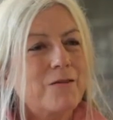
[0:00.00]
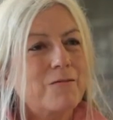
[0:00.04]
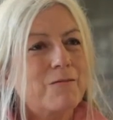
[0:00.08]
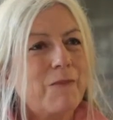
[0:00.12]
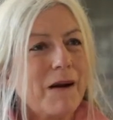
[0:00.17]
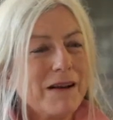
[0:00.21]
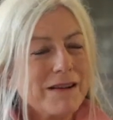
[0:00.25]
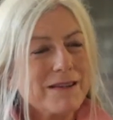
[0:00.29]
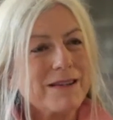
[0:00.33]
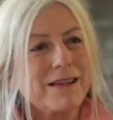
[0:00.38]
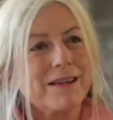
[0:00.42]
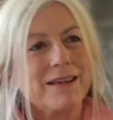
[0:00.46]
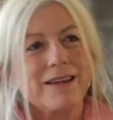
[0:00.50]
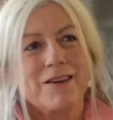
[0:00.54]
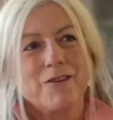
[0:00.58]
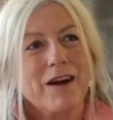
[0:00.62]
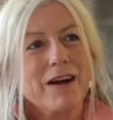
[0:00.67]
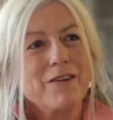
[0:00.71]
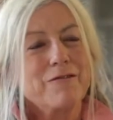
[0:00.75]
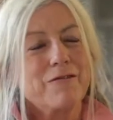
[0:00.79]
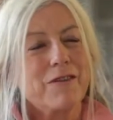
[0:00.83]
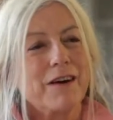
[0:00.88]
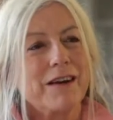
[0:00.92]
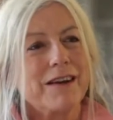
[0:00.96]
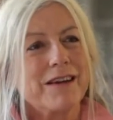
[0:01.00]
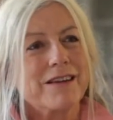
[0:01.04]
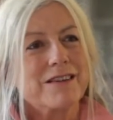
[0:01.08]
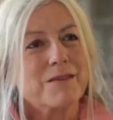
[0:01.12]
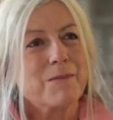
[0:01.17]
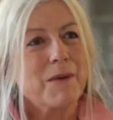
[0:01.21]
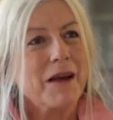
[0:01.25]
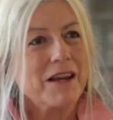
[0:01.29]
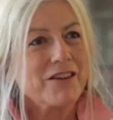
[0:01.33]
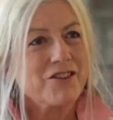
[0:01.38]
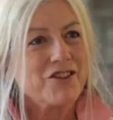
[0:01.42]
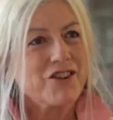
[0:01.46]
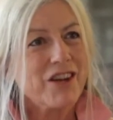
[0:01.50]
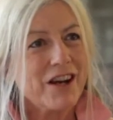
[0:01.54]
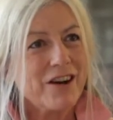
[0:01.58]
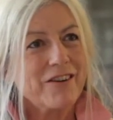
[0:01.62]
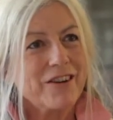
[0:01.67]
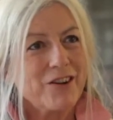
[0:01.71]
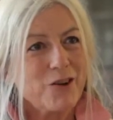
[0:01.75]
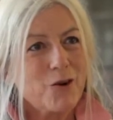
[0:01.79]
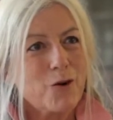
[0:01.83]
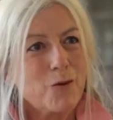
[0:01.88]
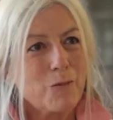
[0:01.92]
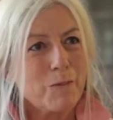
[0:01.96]
Basically, crowdfunding is about
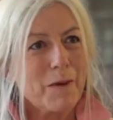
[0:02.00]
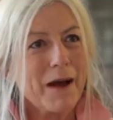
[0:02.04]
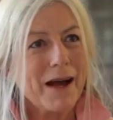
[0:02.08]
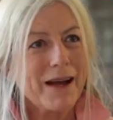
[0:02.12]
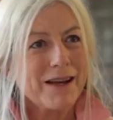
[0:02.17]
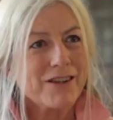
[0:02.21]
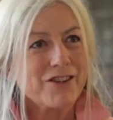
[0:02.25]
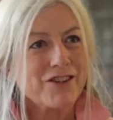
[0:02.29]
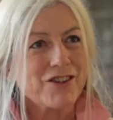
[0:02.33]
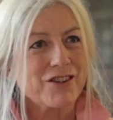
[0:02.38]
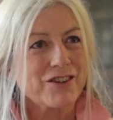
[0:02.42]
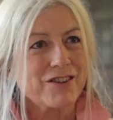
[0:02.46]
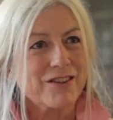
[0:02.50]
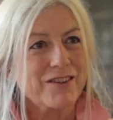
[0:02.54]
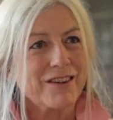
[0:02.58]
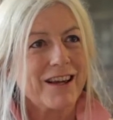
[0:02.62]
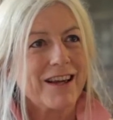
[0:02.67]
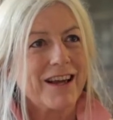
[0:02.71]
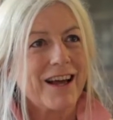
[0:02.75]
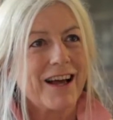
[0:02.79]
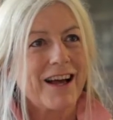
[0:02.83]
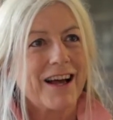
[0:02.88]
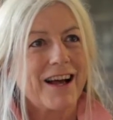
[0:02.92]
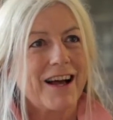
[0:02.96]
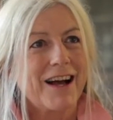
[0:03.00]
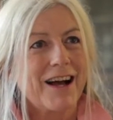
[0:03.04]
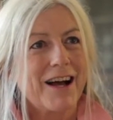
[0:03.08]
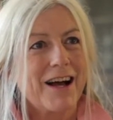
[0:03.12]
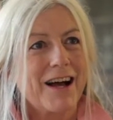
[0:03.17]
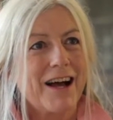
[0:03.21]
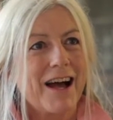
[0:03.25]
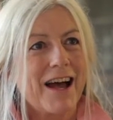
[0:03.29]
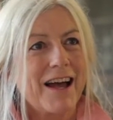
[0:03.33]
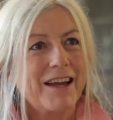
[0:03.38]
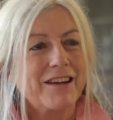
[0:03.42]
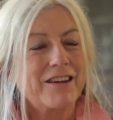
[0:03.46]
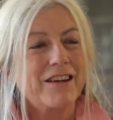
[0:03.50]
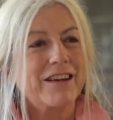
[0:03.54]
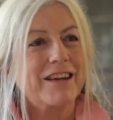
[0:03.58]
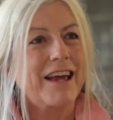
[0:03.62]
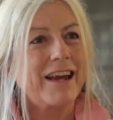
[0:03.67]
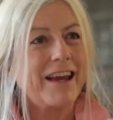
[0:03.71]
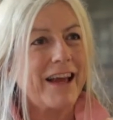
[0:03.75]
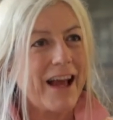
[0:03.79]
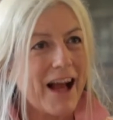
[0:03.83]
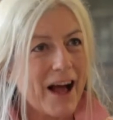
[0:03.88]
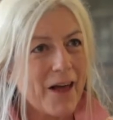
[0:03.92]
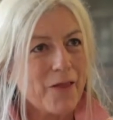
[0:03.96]
sharing your passion and
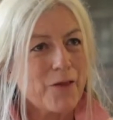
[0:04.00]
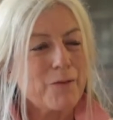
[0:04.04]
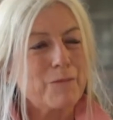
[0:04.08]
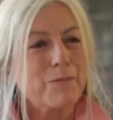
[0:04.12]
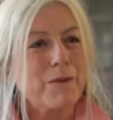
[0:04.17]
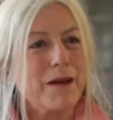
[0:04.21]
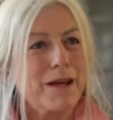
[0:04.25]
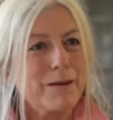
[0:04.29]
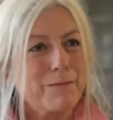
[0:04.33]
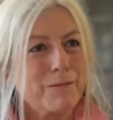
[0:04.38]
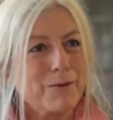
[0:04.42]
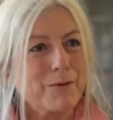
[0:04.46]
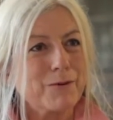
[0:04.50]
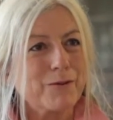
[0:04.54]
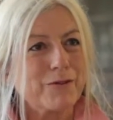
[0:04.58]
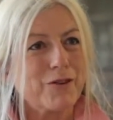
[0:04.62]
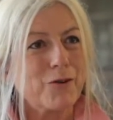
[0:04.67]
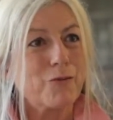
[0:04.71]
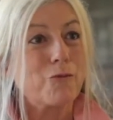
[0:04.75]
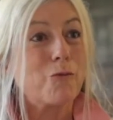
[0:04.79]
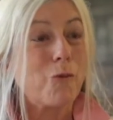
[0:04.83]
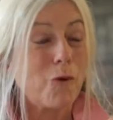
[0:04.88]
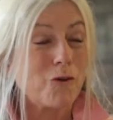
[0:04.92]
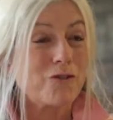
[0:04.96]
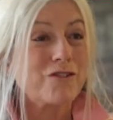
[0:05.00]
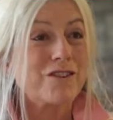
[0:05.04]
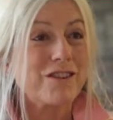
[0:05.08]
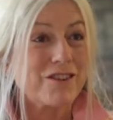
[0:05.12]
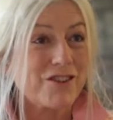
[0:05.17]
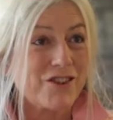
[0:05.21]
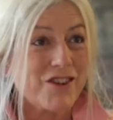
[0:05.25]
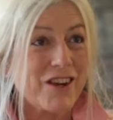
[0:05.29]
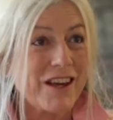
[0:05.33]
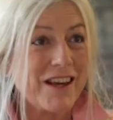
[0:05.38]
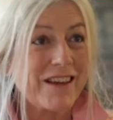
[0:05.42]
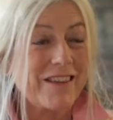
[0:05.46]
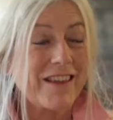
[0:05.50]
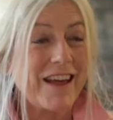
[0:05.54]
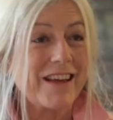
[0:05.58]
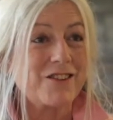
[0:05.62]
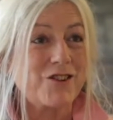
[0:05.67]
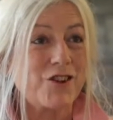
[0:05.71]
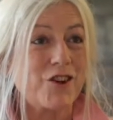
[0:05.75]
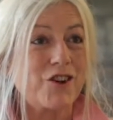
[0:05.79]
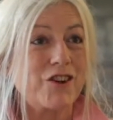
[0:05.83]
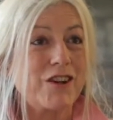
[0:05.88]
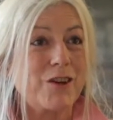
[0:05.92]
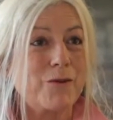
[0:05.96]
getting other people to want to share that
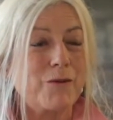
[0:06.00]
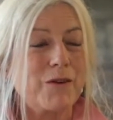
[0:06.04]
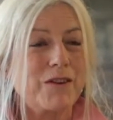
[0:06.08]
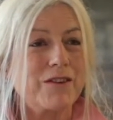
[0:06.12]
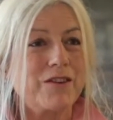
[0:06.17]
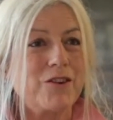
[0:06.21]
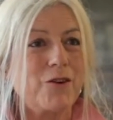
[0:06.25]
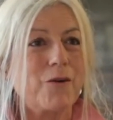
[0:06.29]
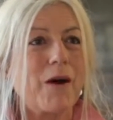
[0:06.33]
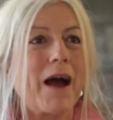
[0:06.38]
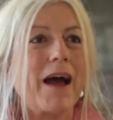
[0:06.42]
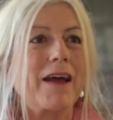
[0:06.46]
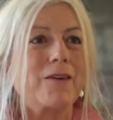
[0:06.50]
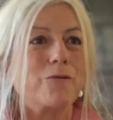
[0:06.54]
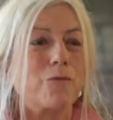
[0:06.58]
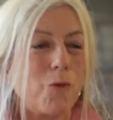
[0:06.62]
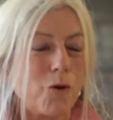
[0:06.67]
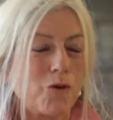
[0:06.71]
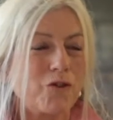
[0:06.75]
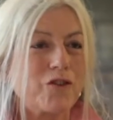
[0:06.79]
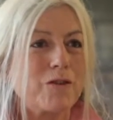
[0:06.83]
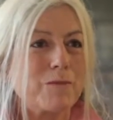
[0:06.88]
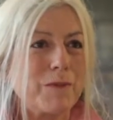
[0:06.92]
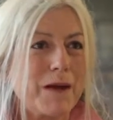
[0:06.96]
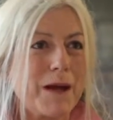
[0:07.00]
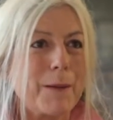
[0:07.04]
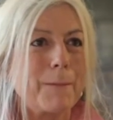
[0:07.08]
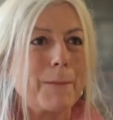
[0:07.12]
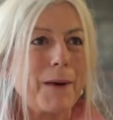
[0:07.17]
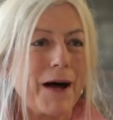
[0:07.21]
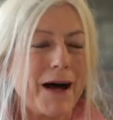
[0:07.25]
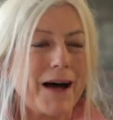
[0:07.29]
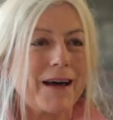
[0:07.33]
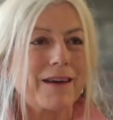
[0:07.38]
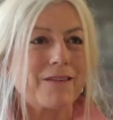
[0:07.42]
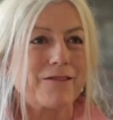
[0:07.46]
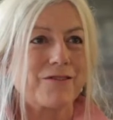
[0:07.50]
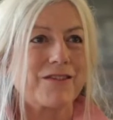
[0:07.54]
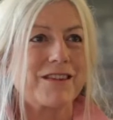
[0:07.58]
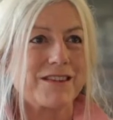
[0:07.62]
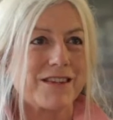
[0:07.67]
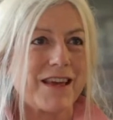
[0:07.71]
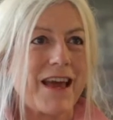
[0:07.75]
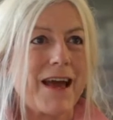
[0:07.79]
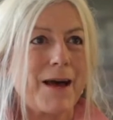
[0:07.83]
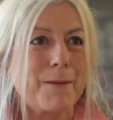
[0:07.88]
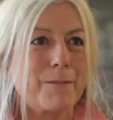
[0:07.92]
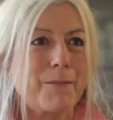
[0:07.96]
journey with you and want to be a part of
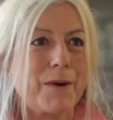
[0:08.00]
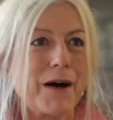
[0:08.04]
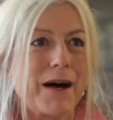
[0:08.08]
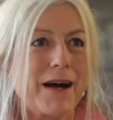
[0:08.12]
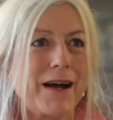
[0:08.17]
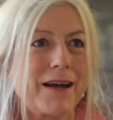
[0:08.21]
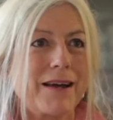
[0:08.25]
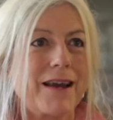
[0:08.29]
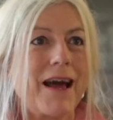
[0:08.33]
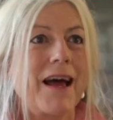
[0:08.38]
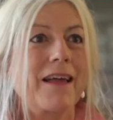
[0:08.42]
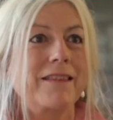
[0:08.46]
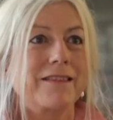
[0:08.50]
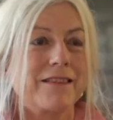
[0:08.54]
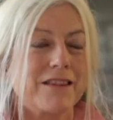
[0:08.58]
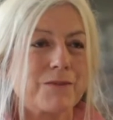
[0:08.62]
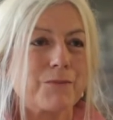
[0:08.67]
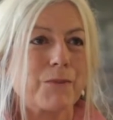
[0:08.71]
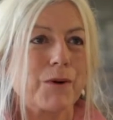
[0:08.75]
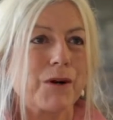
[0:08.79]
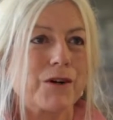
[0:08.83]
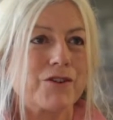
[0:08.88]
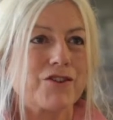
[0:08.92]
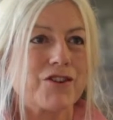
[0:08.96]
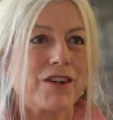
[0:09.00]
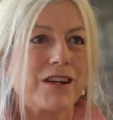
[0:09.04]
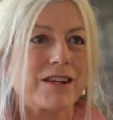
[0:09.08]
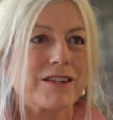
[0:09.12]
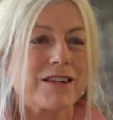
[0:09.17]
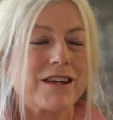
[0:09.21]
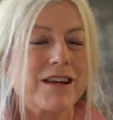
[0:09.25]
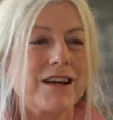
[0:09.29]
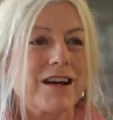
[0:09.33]
this campaign and this project.